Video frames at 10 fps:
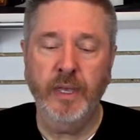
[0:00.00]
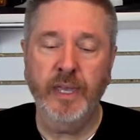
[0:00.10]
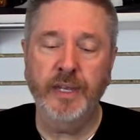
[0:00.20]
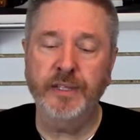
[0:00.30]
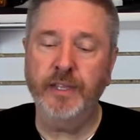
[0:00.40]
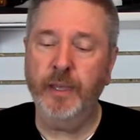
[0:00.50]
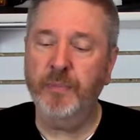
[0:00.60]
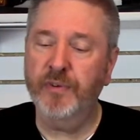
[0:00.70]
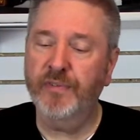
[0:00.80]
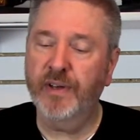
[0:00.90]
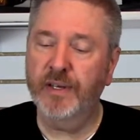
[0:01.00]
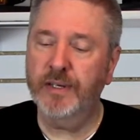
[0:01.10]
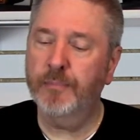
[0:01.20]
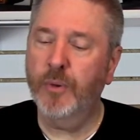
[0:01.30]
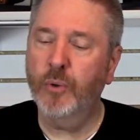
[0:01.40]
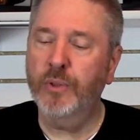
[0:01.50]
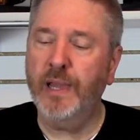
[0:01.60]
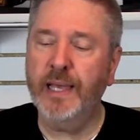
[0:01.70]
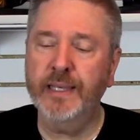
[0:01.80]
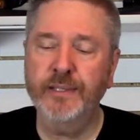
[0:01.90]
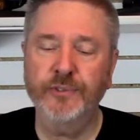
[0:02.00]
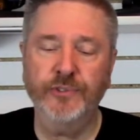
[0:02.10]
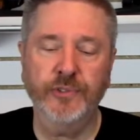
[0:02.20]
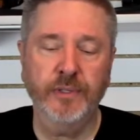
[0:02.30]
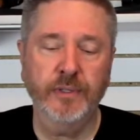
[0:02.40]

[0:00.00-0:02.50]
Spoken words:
any type of mold lines.